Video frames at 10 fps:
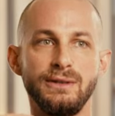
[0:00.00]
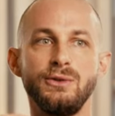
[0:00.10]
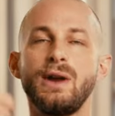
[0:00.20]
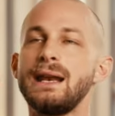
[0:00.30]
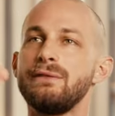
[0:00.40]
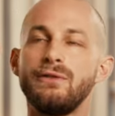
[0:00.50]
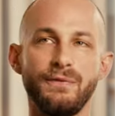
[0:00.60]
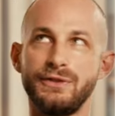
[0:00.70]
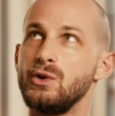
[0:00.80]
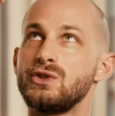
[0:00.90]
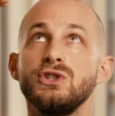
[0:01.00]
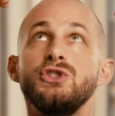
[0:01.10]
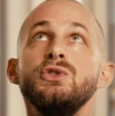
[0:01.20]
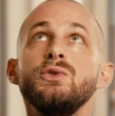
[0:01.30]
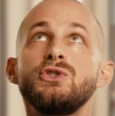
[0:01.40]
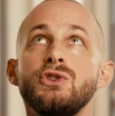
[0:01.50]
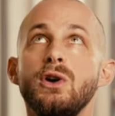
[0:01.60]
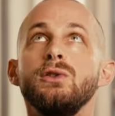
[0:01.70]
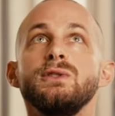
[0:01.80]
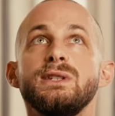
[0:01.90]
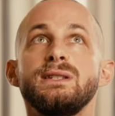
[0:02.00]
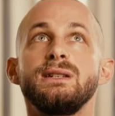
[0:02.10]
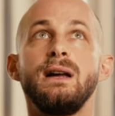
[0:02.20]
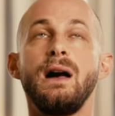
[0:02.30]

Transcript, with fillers: you can have those huge goals,